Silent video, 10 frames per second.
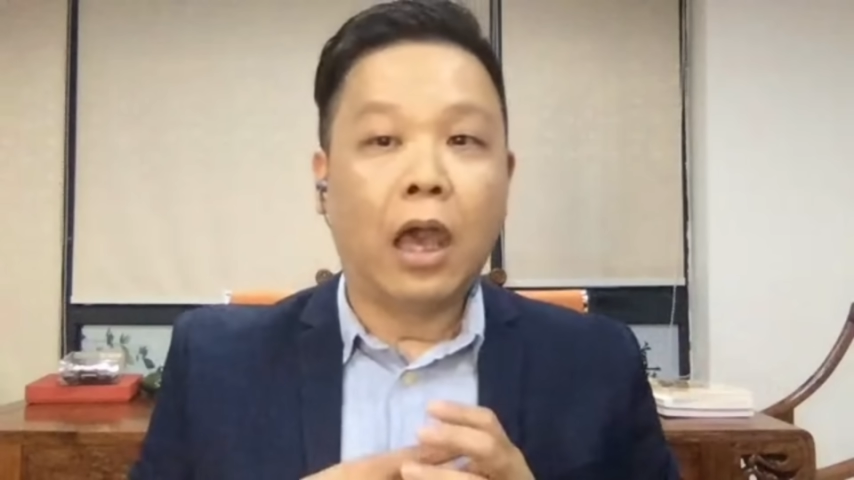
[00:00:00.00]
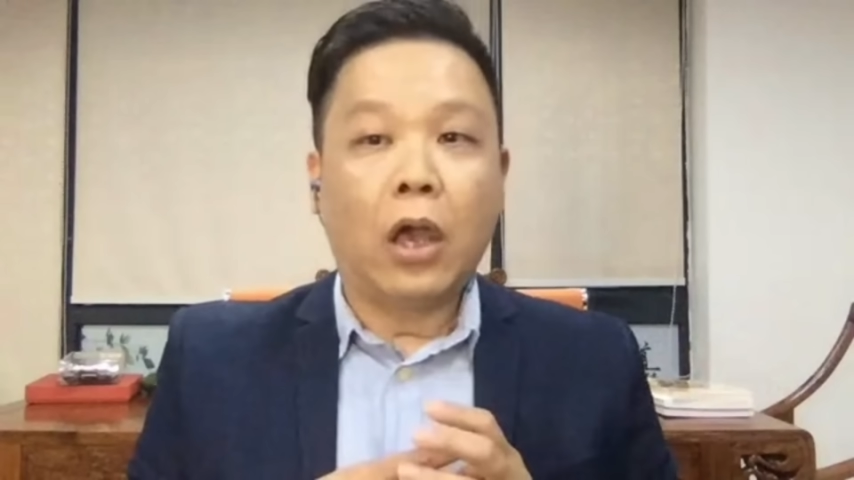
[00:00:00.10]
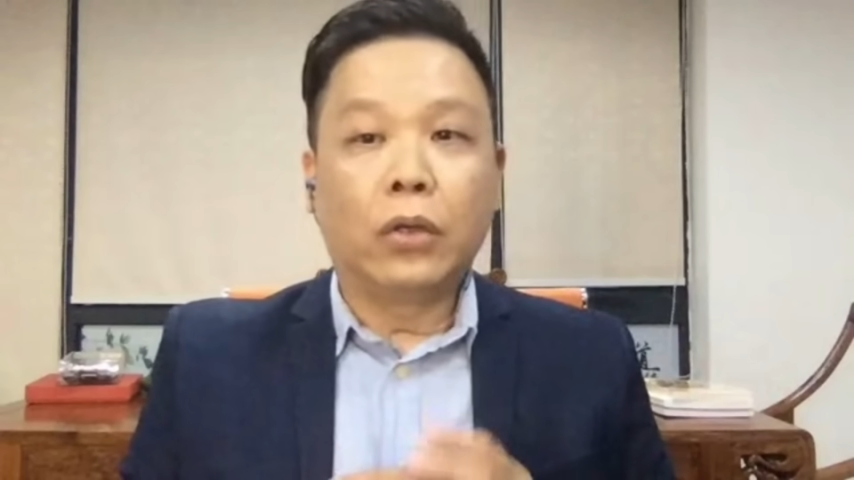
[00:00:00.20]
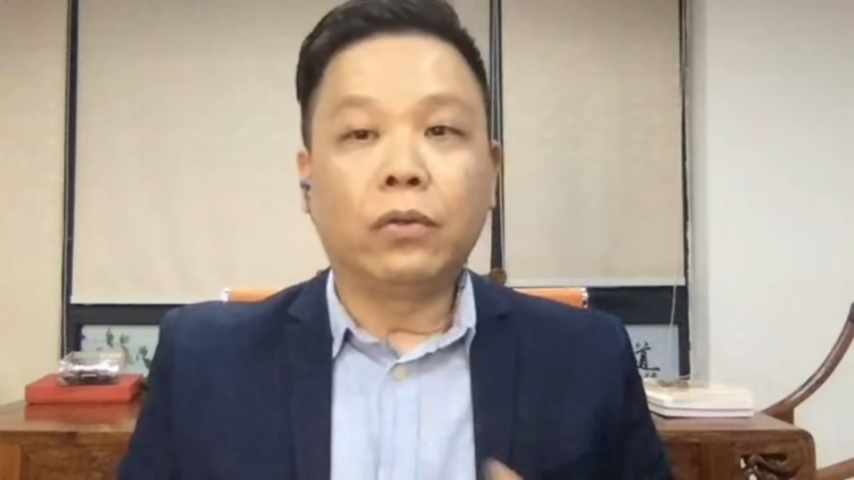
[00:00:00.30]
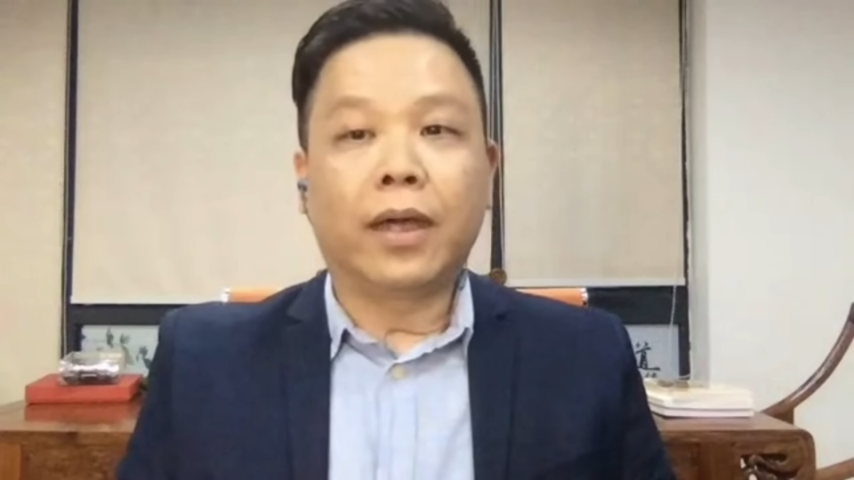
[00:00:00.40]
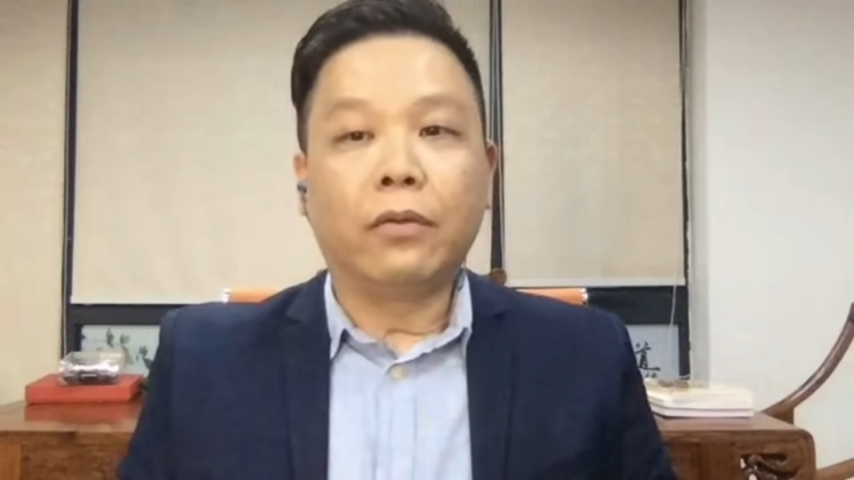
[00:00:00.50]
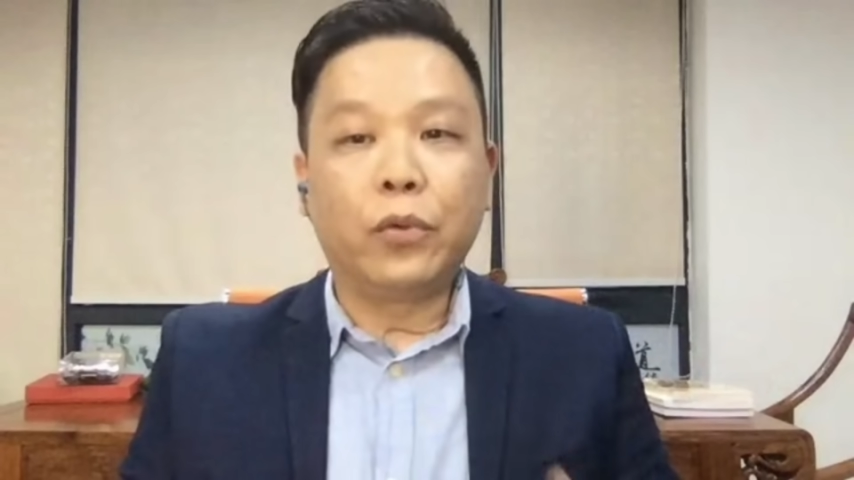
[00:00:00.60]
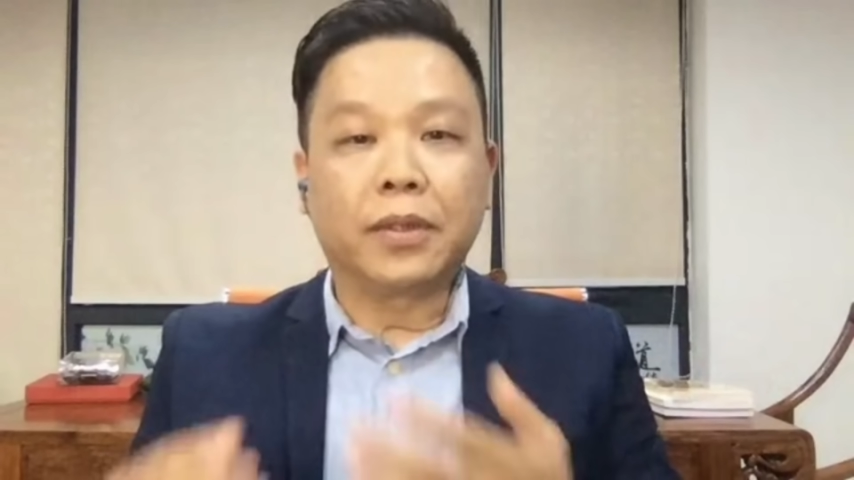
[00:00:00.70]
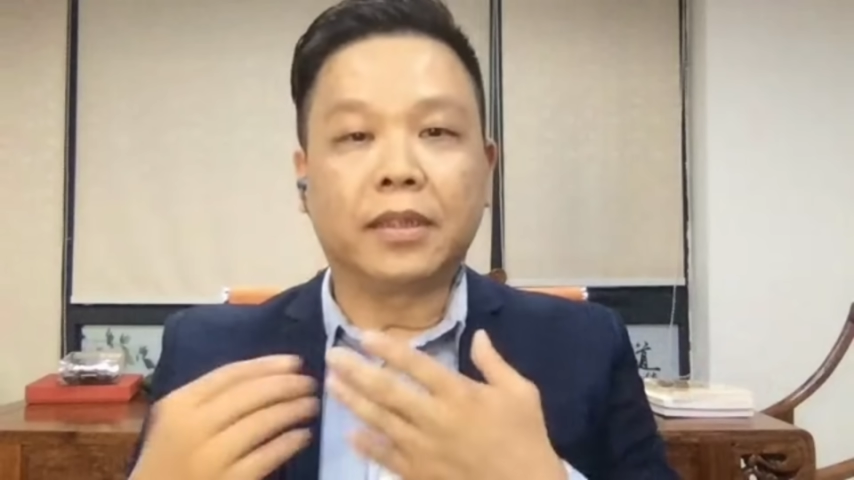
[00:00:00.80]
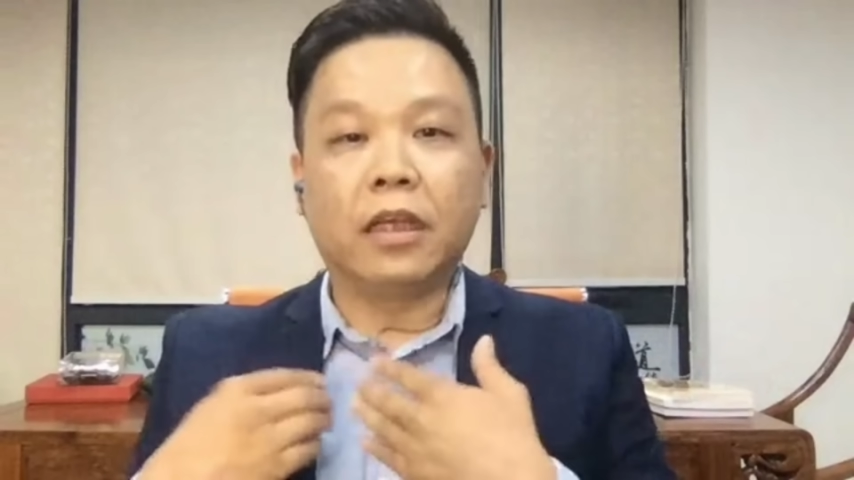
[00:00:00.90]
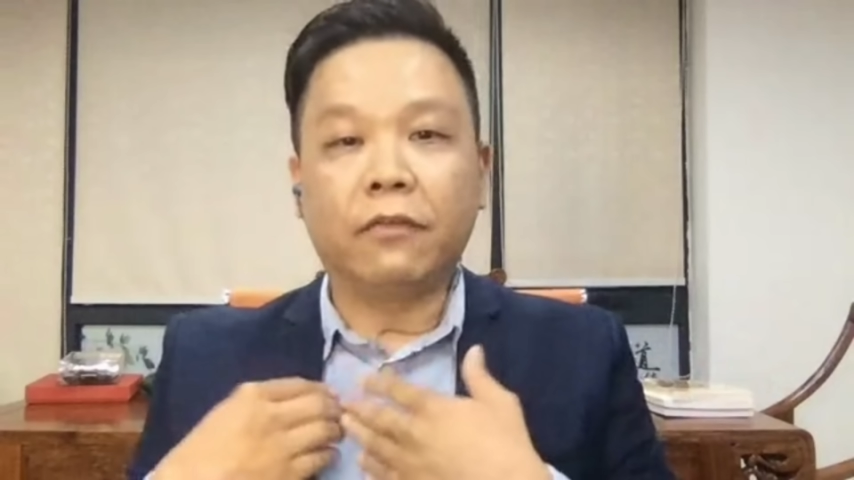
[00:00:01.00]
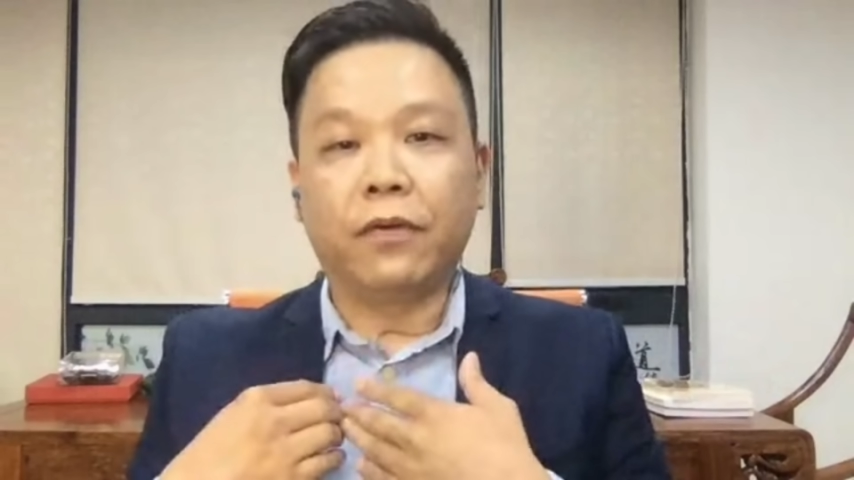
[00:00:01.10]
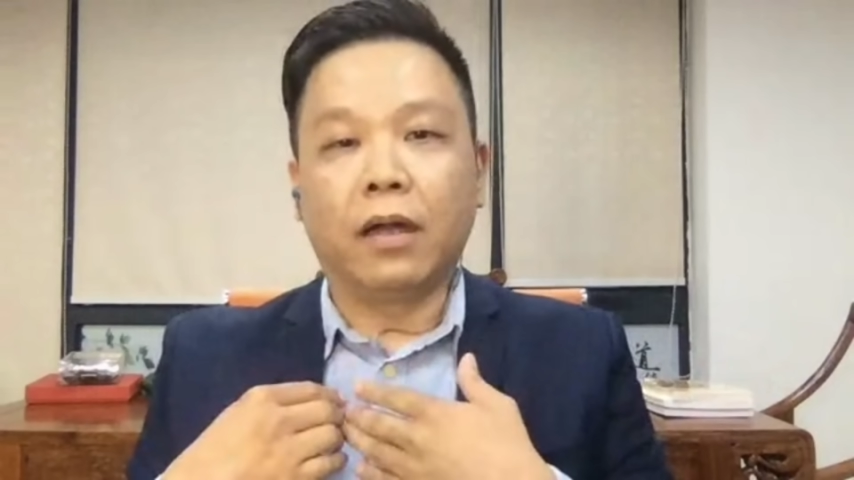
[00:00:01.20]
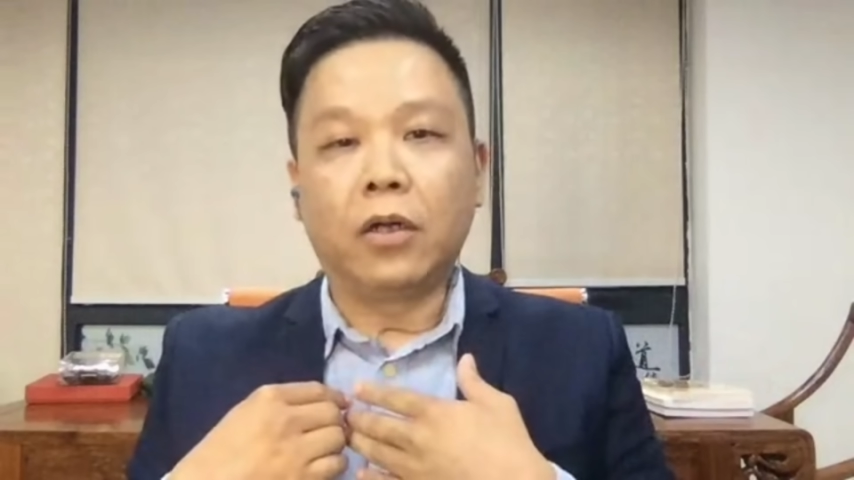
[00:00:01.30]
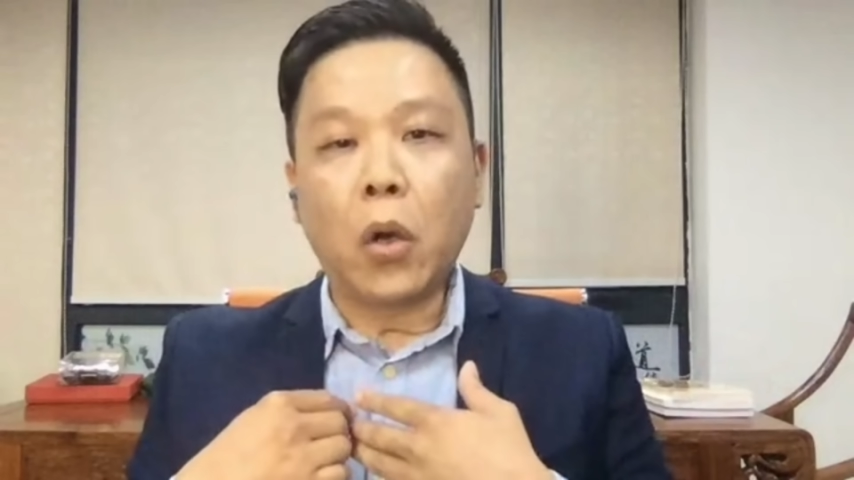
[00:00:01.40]
you can receive
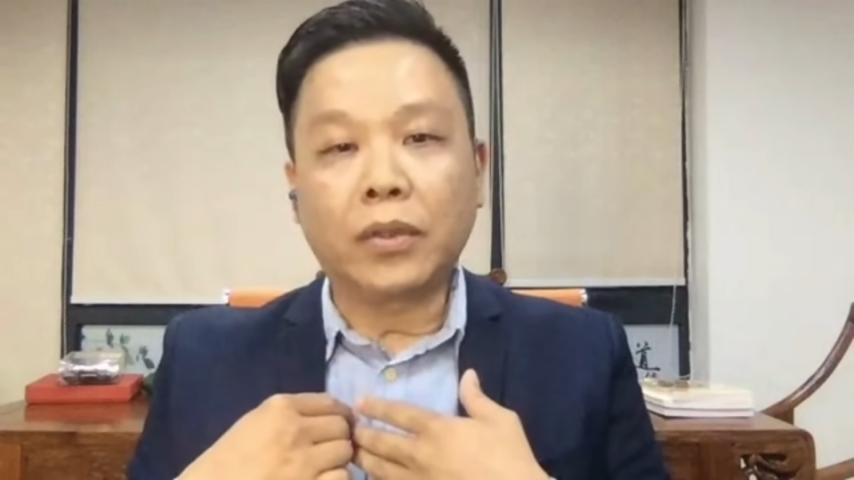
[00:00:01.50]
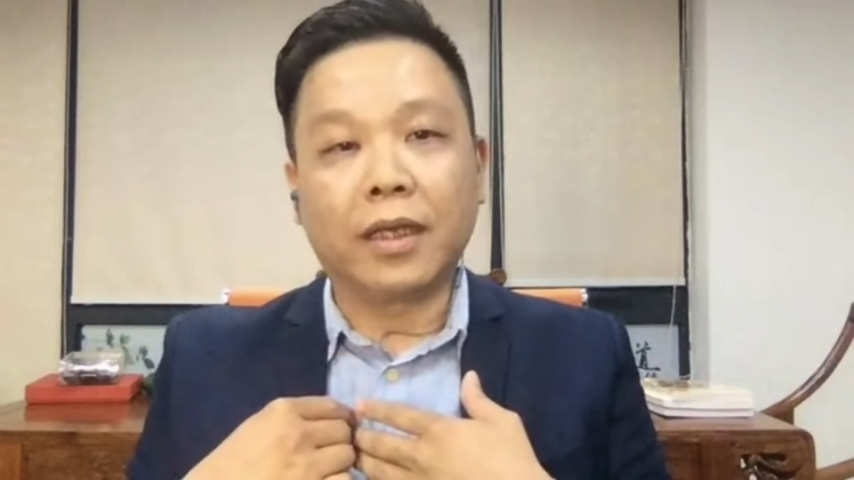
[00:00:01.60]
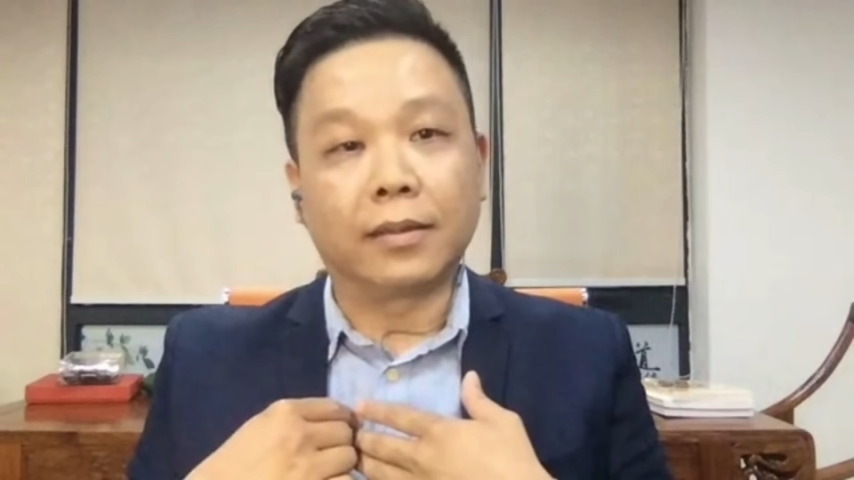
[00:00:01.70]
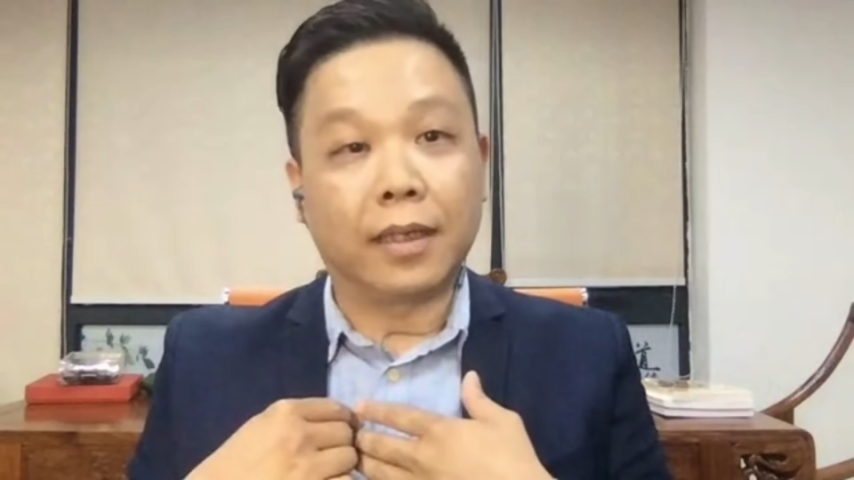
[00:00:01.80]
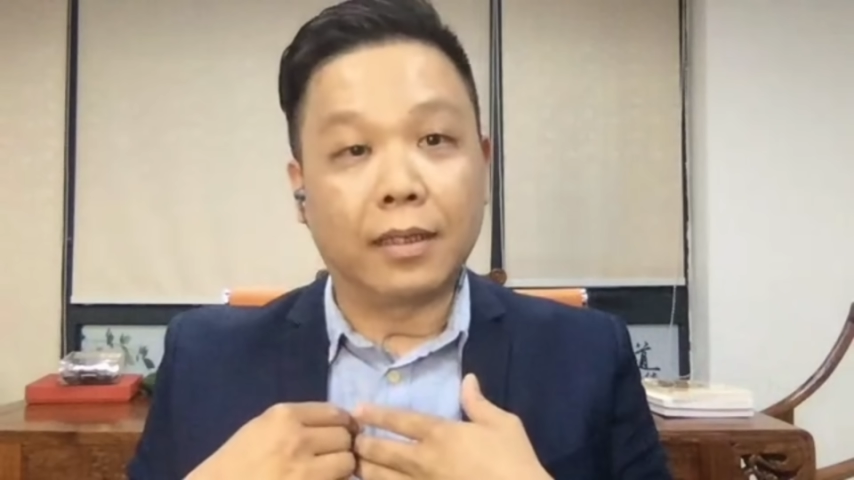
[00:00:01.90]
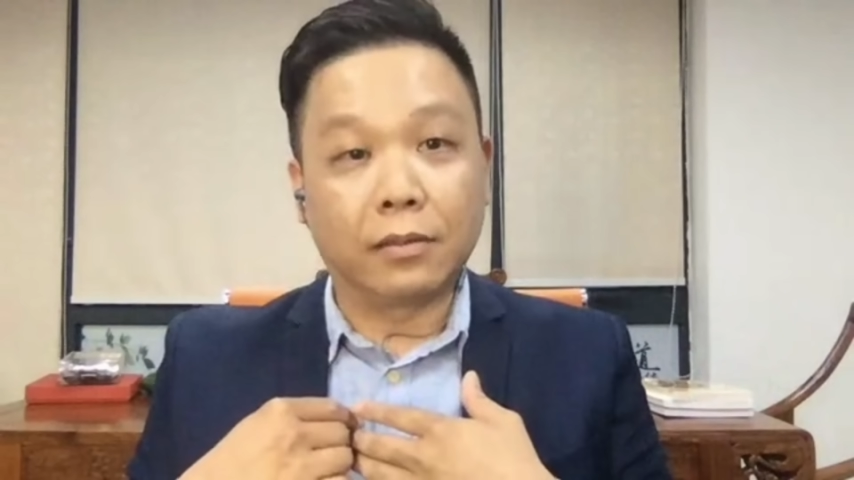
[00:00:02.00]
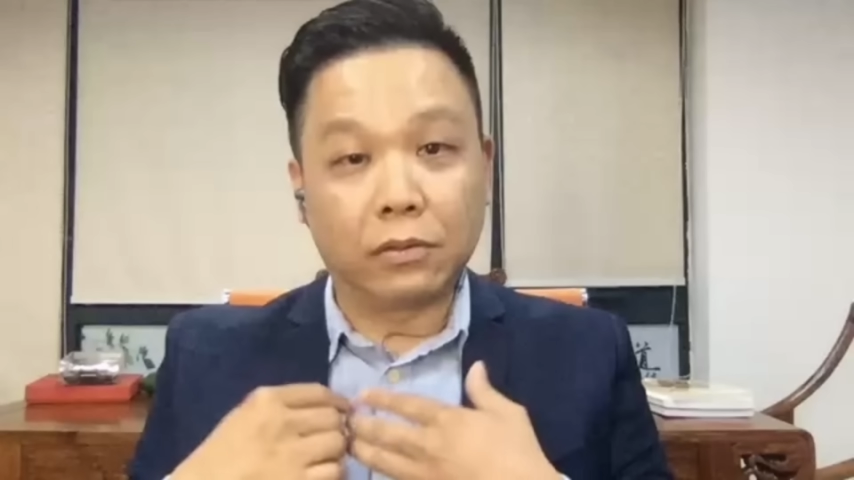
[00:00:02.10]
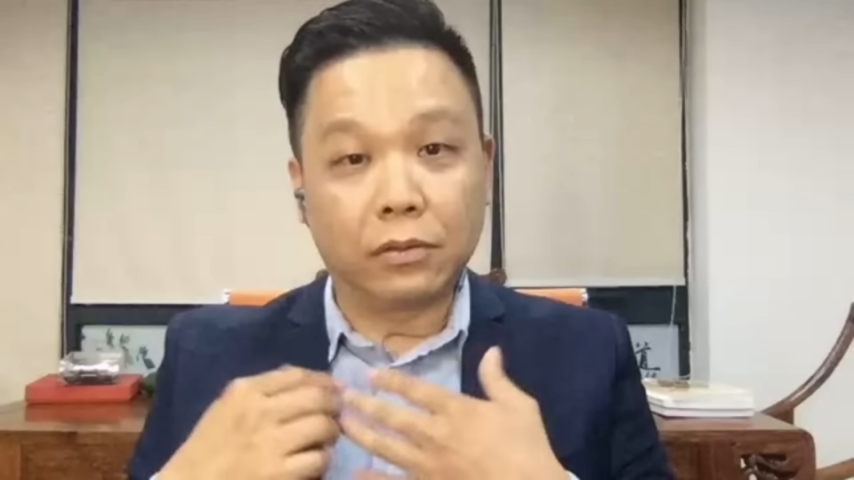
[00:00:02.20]
a notice in